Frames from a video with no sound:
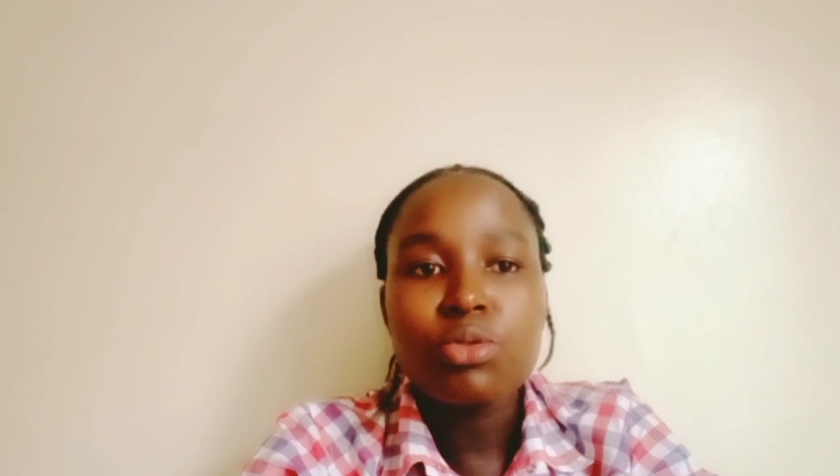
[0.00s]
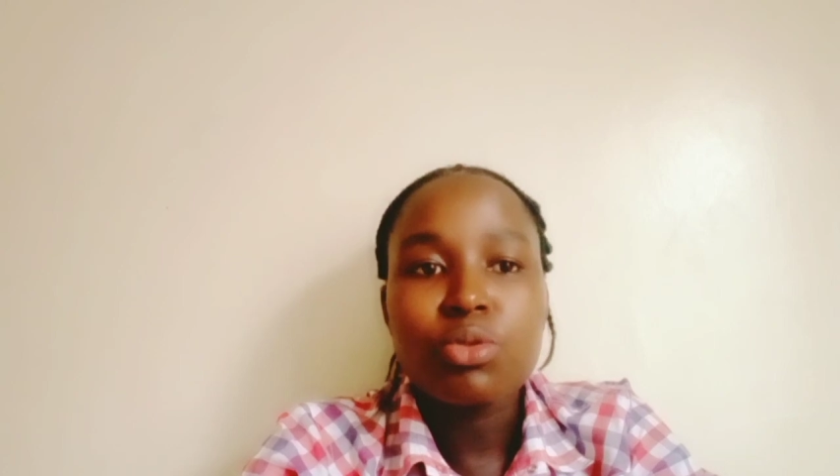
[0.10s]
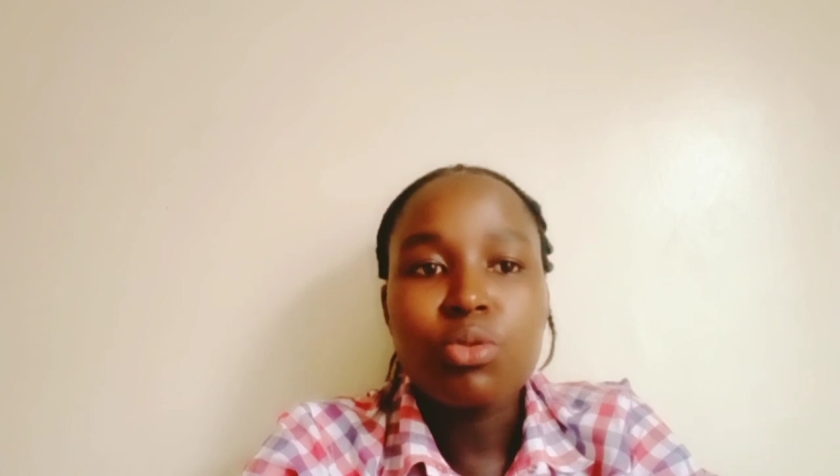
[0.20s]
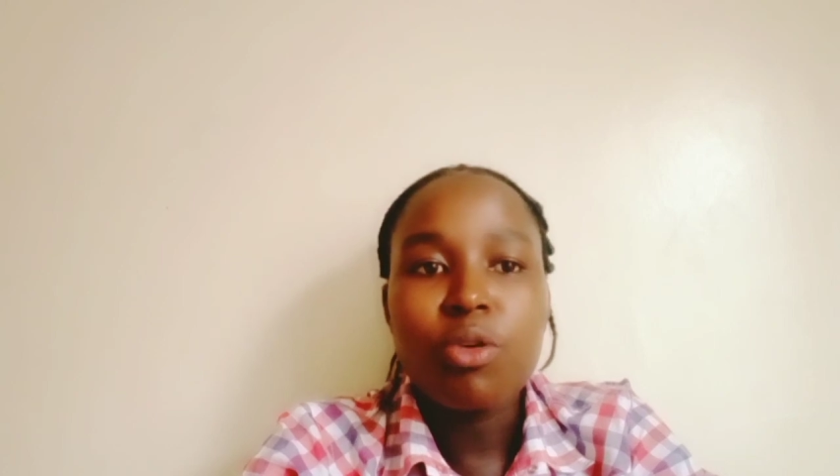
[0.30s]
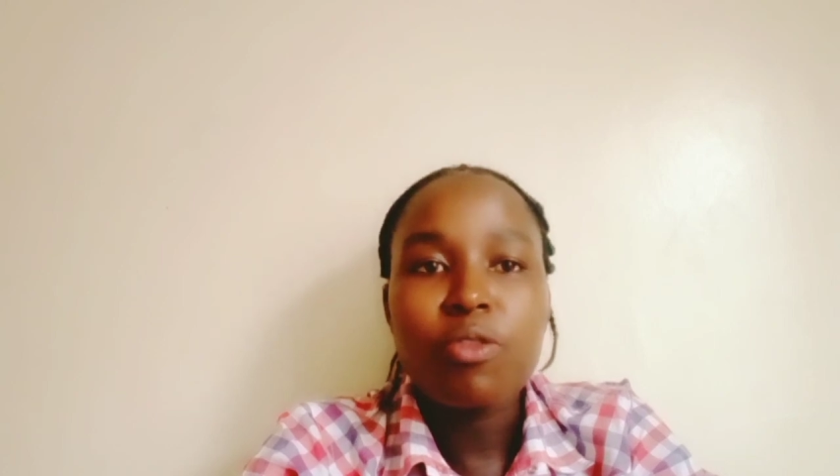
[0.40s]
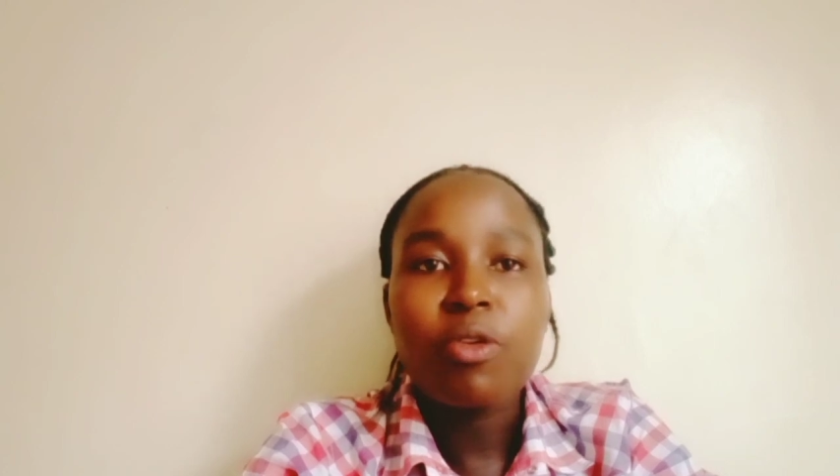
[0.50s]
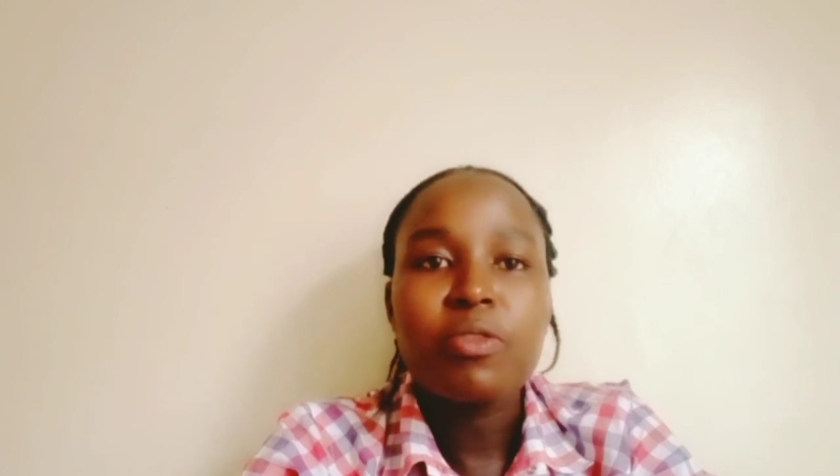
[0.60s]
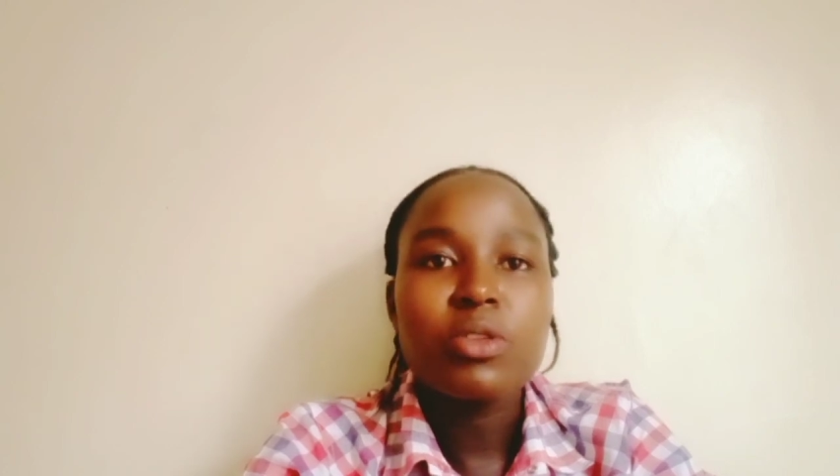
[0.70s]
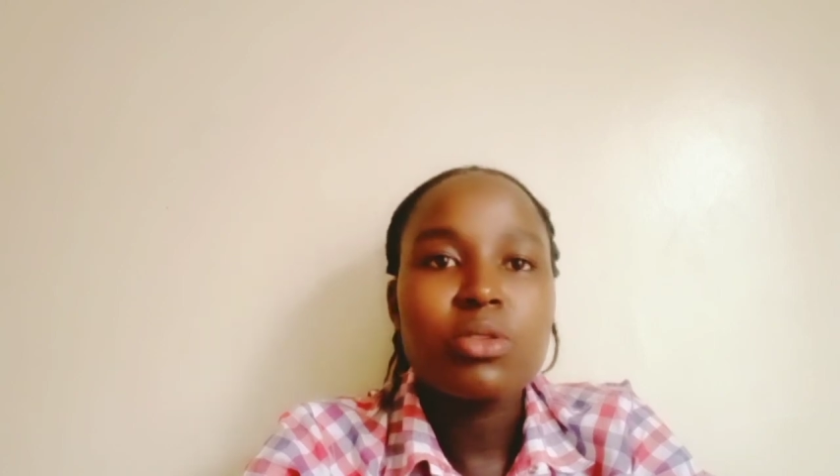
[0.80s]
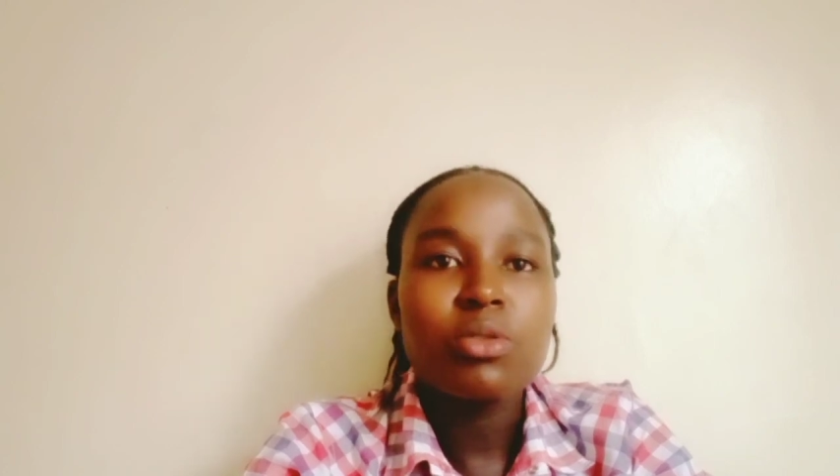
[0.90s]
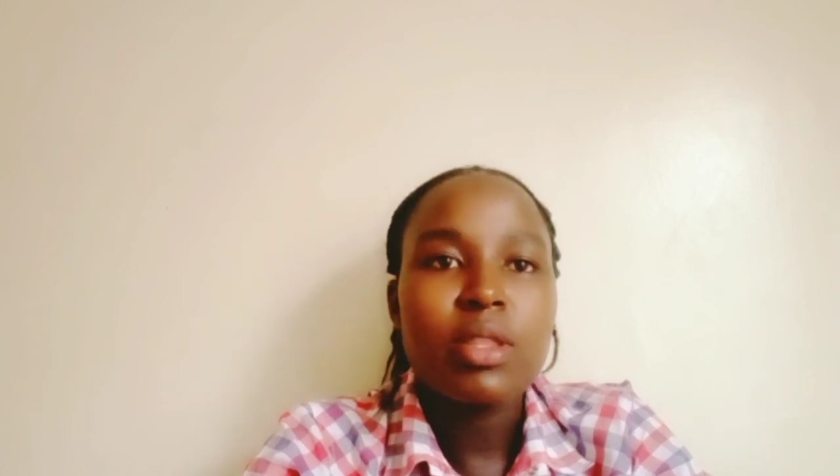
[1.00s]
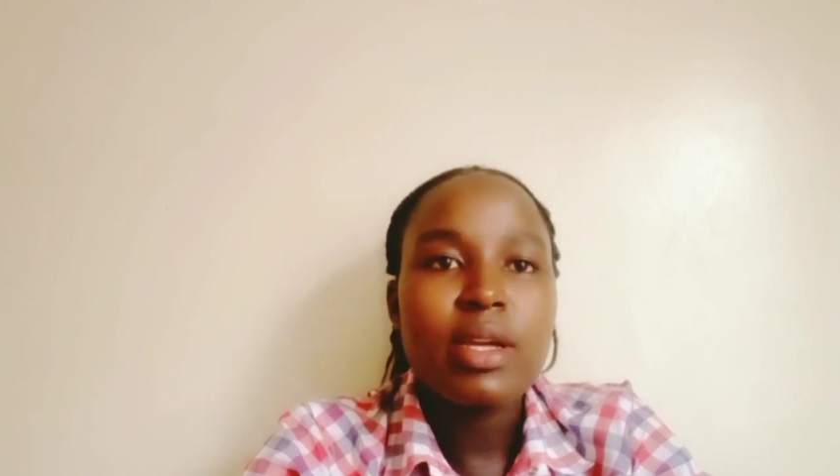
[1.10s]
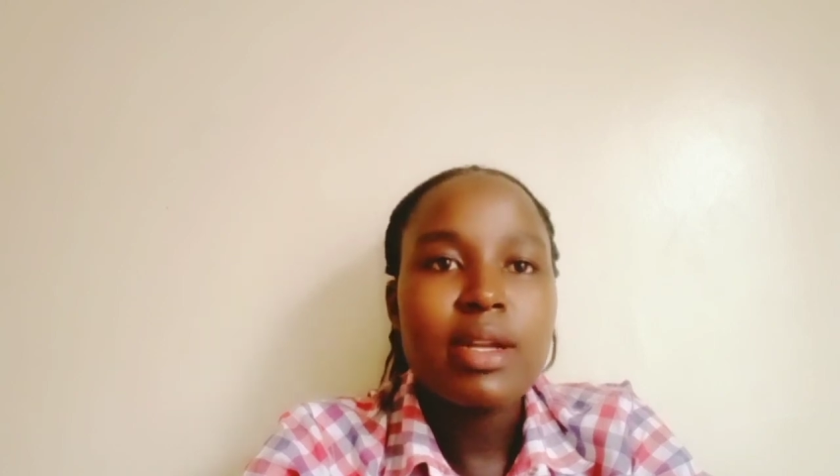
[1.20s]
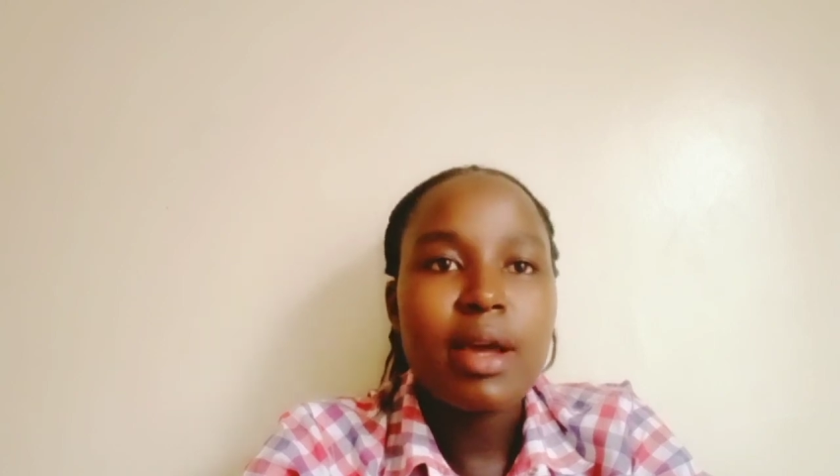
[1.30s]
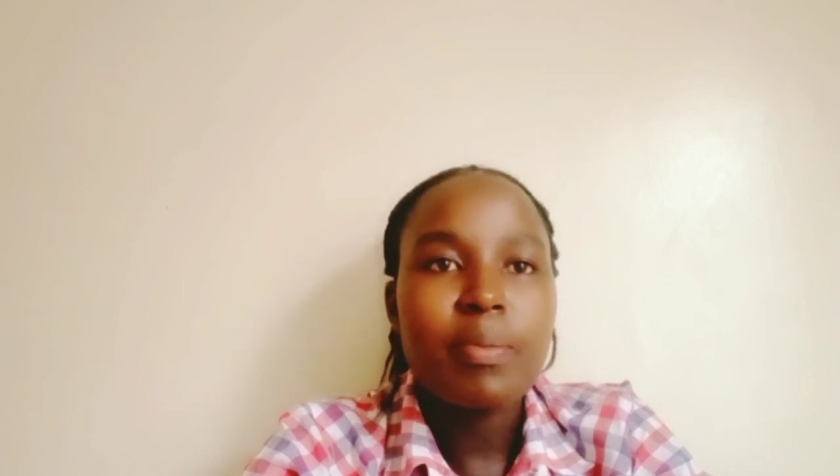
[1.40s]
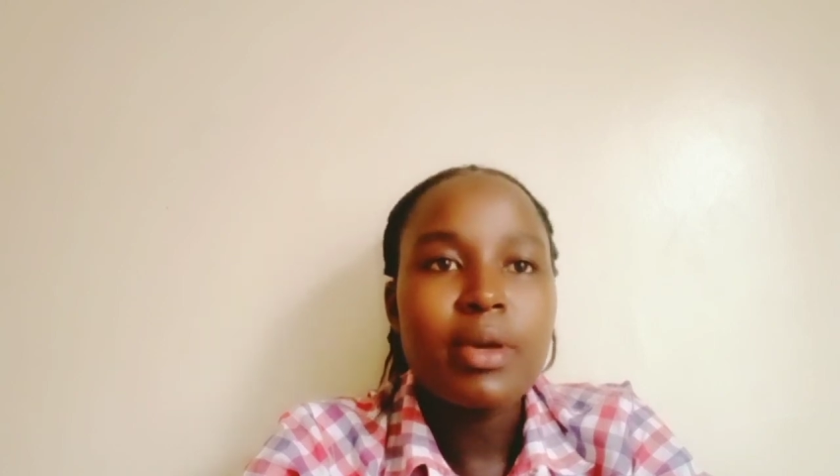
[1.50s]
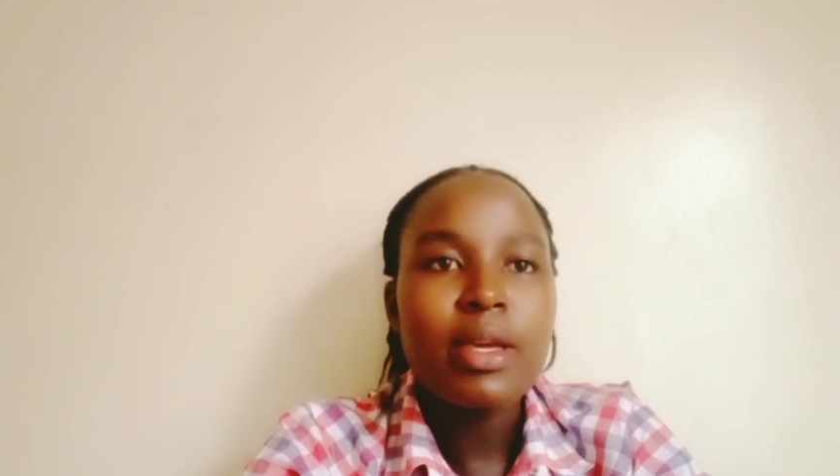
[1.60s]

to go for physiotherapy.